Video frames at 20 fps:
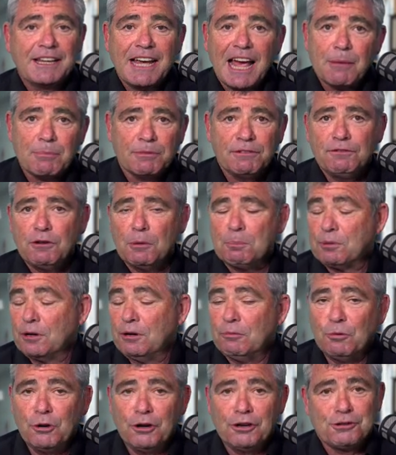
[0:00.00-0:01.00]
carbon
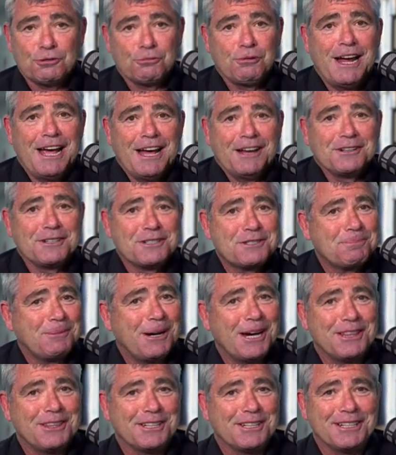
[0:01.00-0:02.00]
footprint weren't around
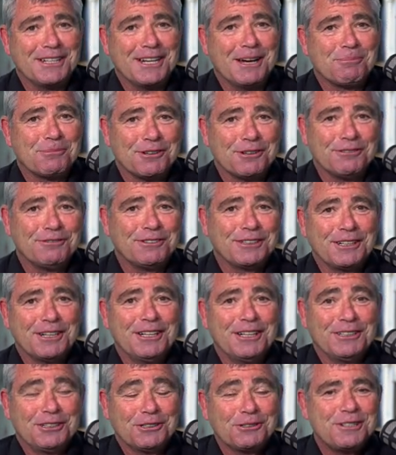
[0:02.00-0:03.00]
despite the number of
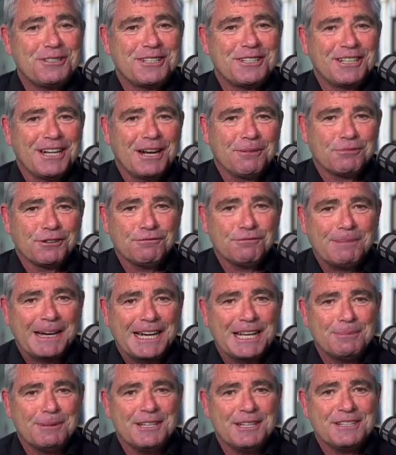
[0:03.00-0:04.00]
increasing number of
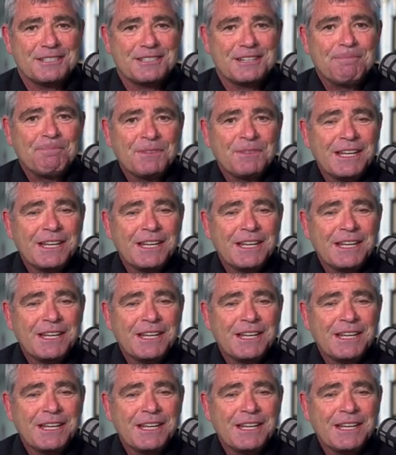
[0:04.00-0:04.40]
babies.